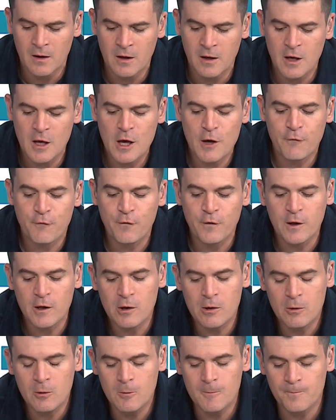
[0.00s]
if
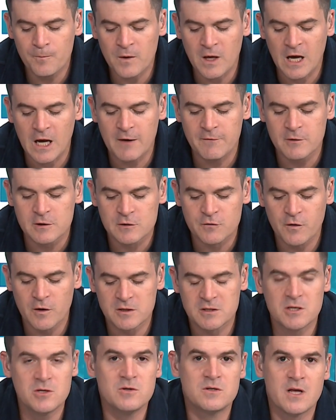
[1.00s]
you have those
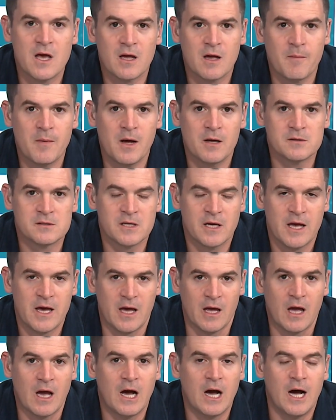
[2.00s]
folks and you take them out and say,
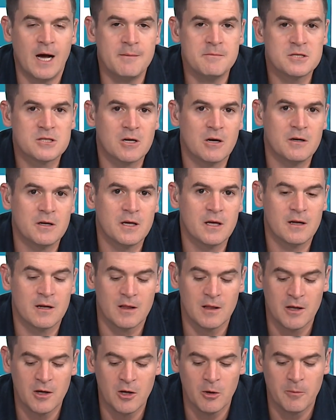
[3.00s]
"Hey, I'm starting to get
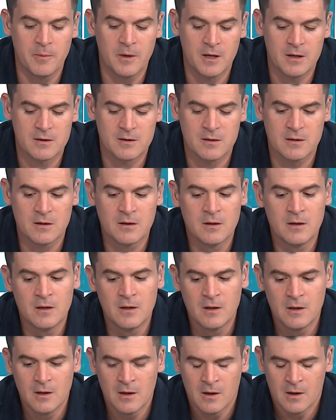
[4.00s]
a little bit
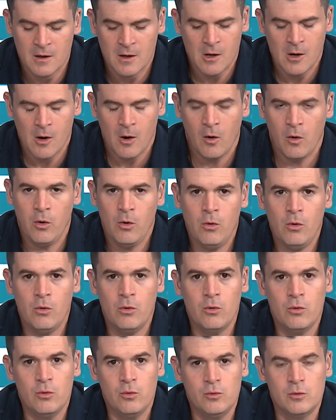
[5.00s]

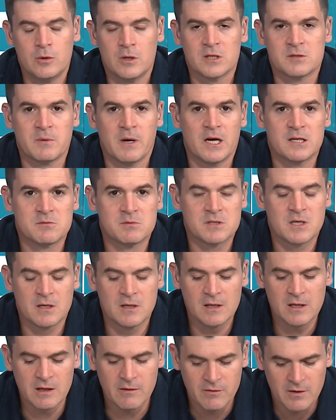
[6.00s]
whoo because my husband's
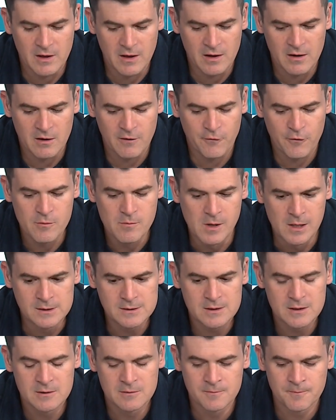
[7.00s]
going to leave again in a few
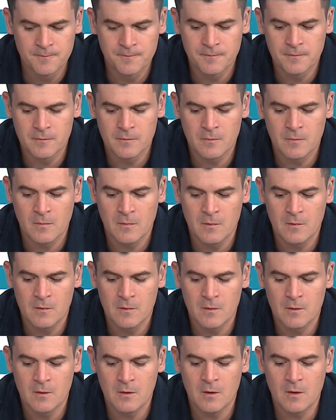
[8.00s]
months.
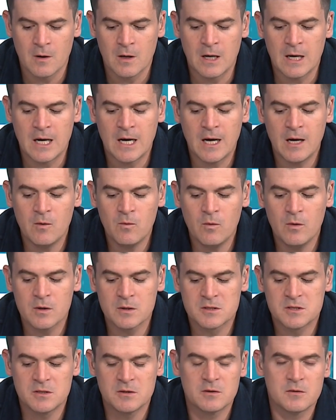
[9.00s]
I
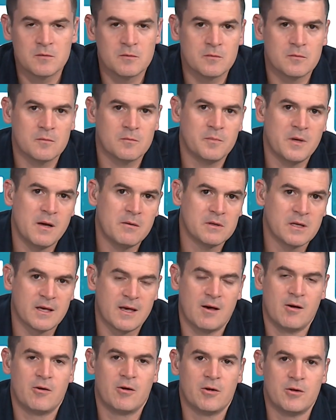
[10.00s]
want to be able to
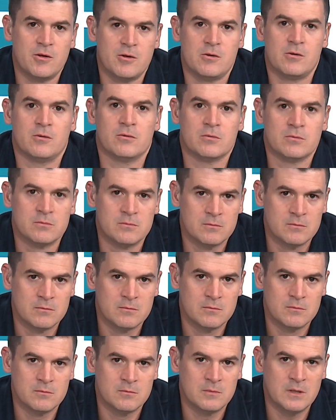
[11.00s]
count on you."
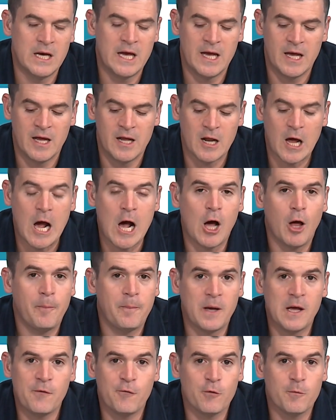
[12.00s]
and I'll
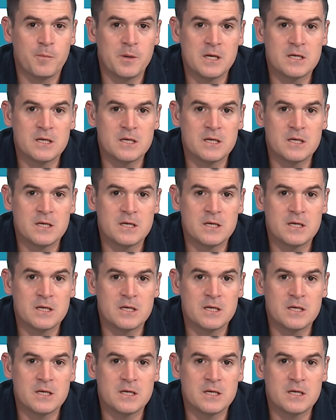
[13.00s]
pay for